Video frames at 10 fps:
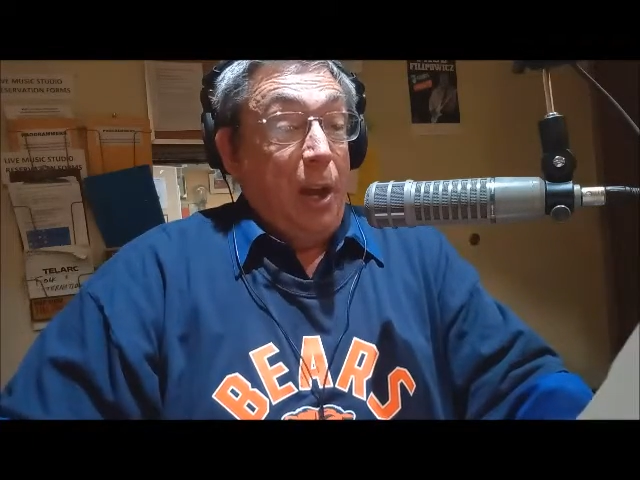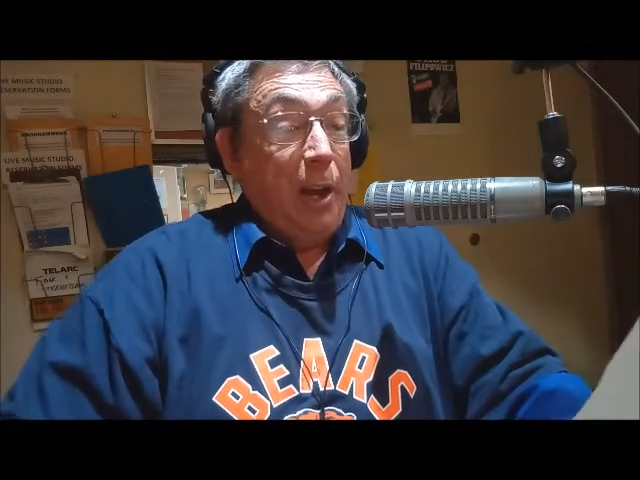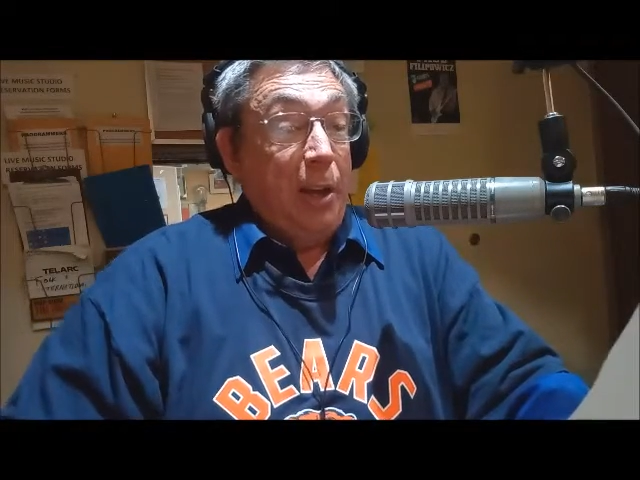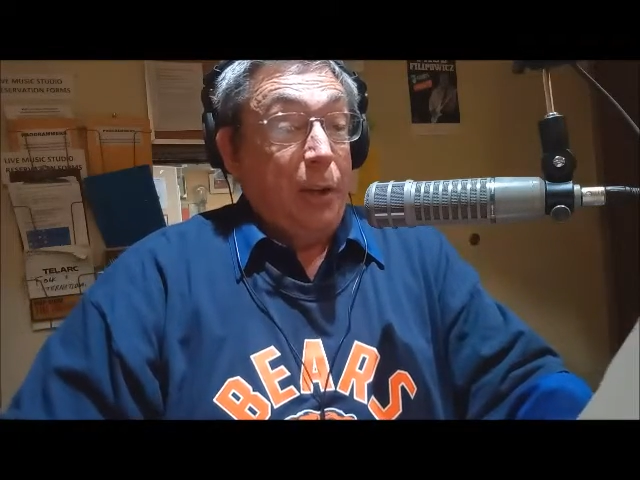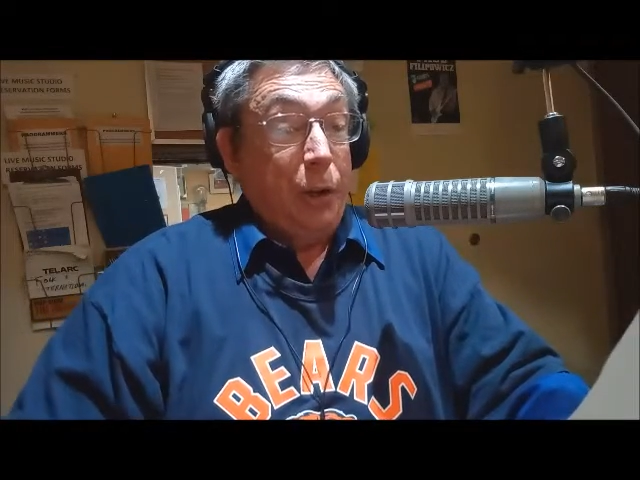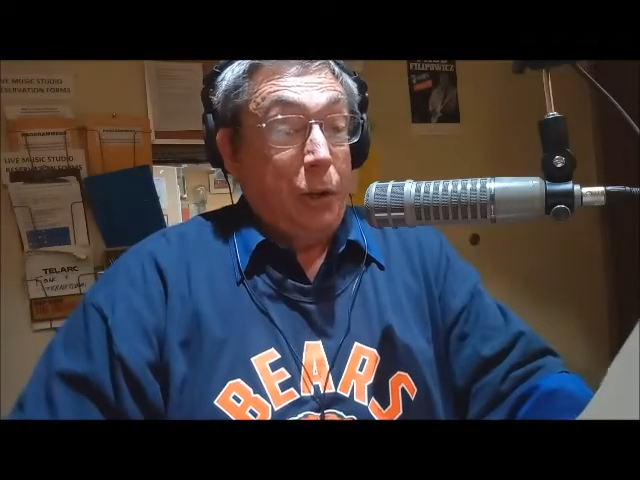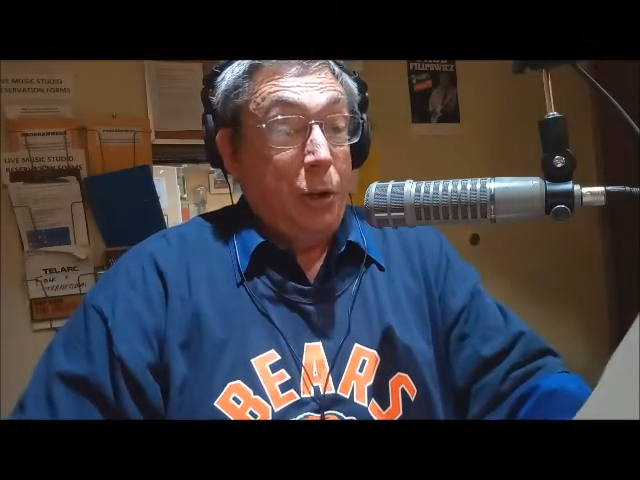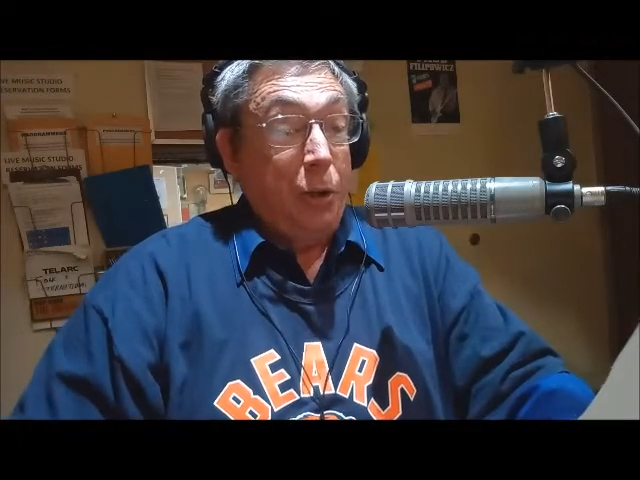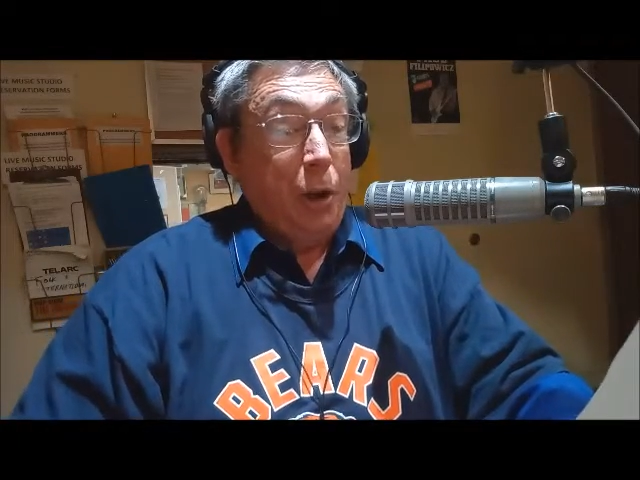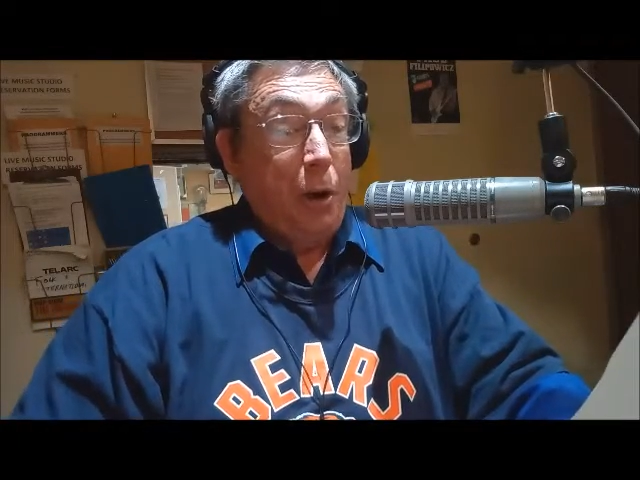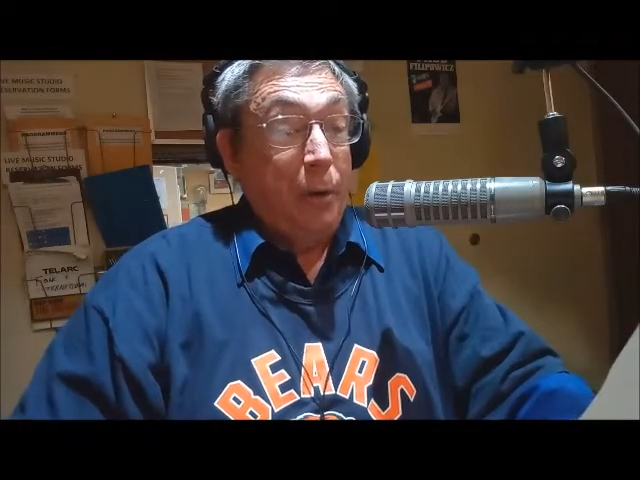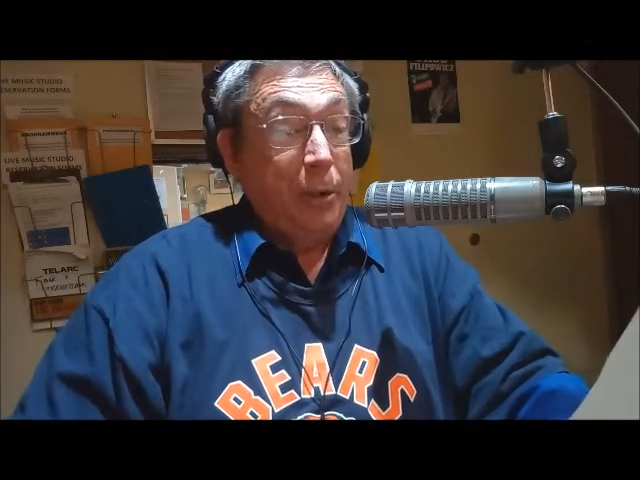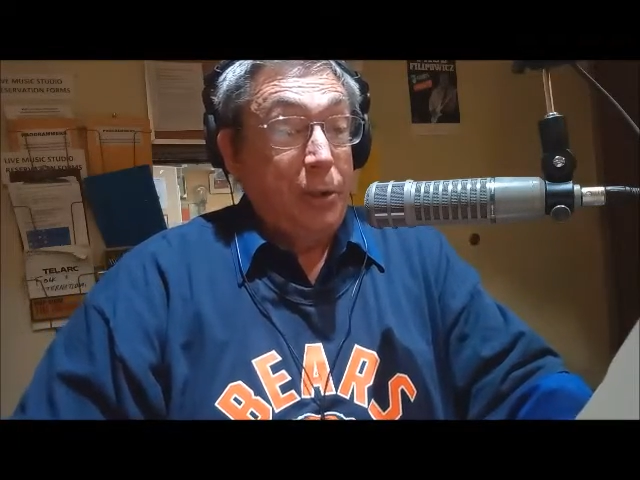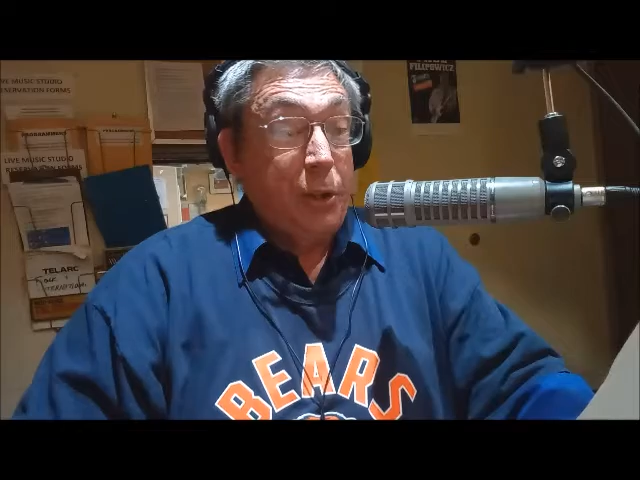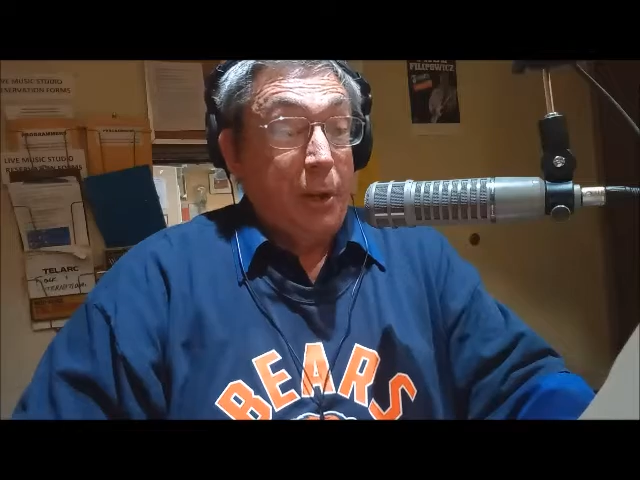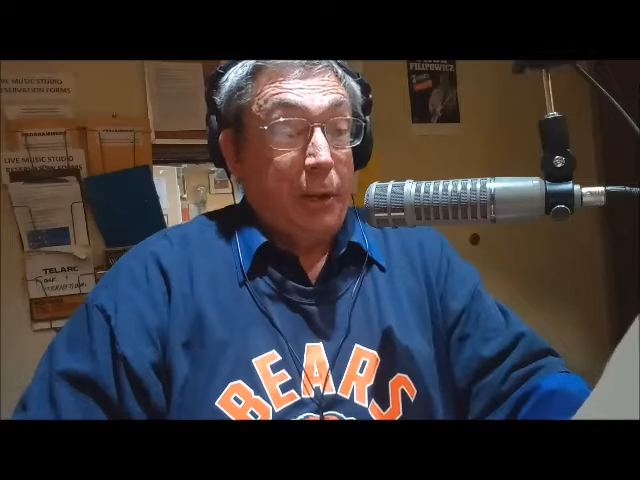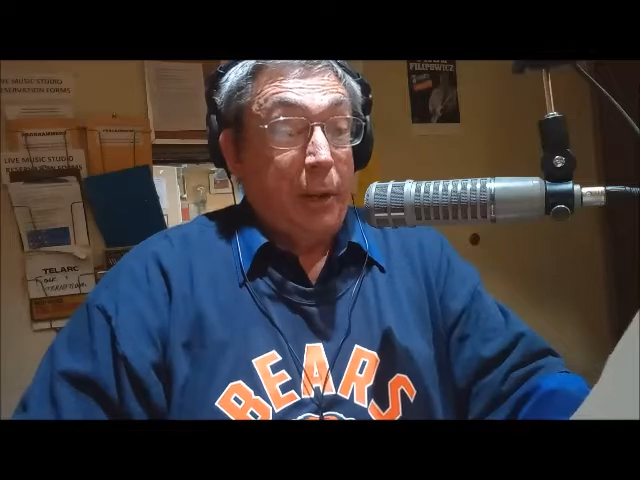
and could always